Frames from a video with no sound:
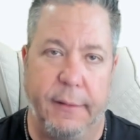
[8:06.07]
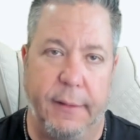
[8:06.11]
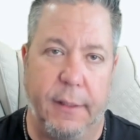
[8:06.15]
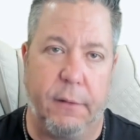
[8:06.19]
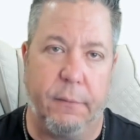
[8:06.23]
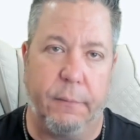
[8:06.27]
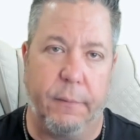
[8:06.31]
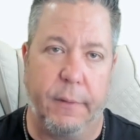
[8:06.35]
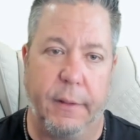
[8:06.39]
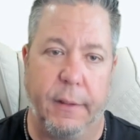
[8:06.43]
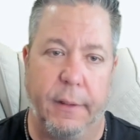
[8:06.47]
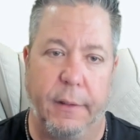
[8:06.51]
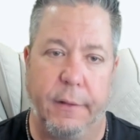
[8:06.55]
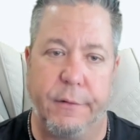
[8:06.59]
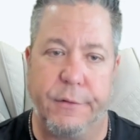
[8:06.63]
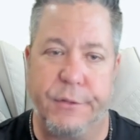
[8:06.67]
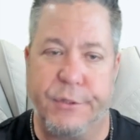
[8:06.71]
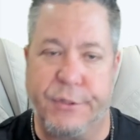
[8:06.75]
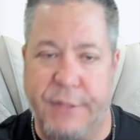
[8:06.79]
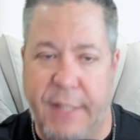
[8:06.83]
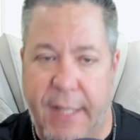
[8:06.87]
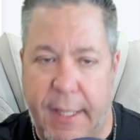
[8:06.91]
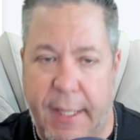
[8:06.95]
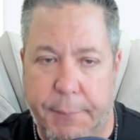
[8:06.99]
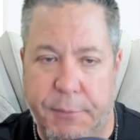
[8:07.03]
Now, a
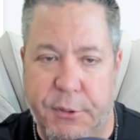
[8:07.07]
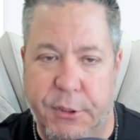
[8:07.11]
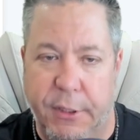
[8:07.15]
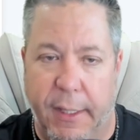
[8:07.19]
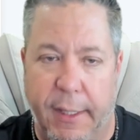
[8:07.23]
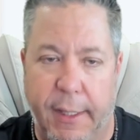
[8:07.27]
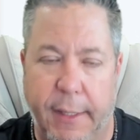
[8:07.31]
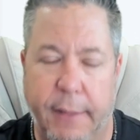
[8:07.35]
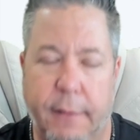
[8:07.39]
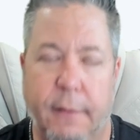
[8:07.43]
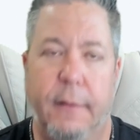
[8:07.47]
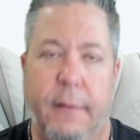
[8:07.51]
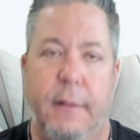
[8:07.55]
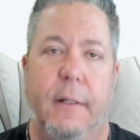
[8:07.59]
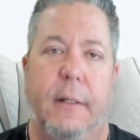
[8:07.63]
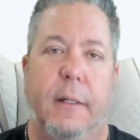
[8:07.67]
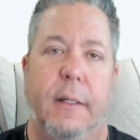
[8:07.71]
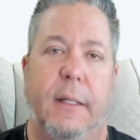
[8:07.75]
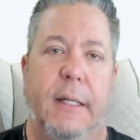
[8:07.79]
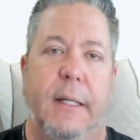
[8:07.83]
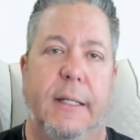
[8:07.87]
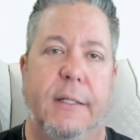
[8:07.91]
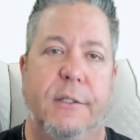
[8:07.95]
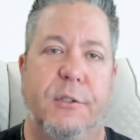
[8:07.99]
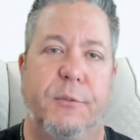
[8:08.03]
snapshot
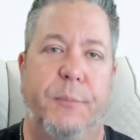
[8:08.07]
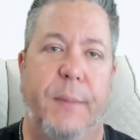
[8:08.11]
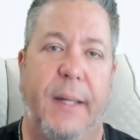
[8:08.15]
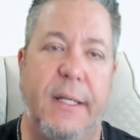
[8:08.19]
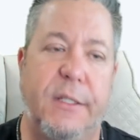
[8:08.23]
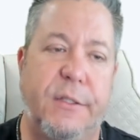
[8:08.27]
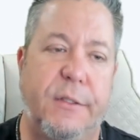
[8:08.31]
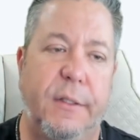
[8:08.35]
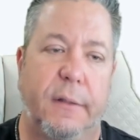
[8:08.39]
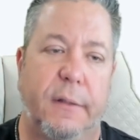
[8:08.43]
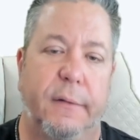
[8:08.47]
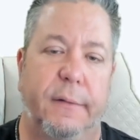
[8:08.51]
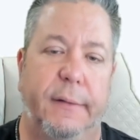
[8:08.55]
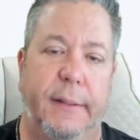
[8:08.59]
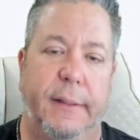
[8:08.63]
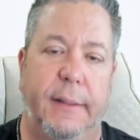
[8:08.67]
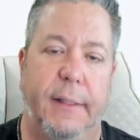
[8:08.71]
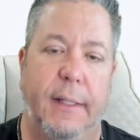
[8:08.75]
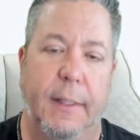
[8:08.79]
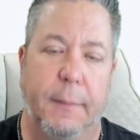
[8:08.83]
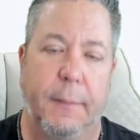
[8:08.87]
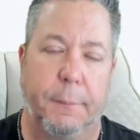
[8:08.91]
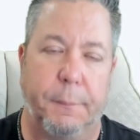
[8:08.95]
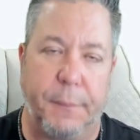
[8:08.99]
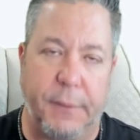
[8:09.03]
is basically
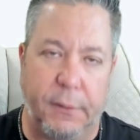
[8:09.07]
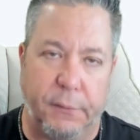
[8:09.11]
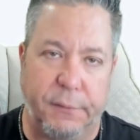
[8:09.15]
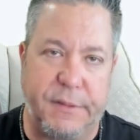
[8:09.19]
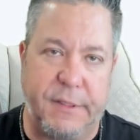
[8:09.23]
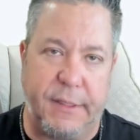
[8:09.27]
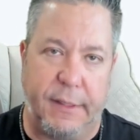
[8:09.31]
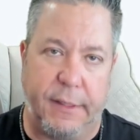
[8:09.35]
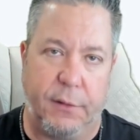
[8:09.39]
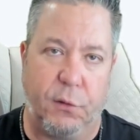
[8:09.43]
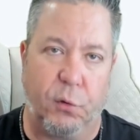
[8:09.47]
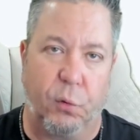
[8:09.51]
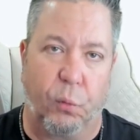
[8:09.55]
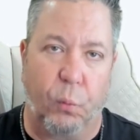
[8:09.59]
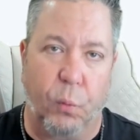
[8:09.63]
a built-in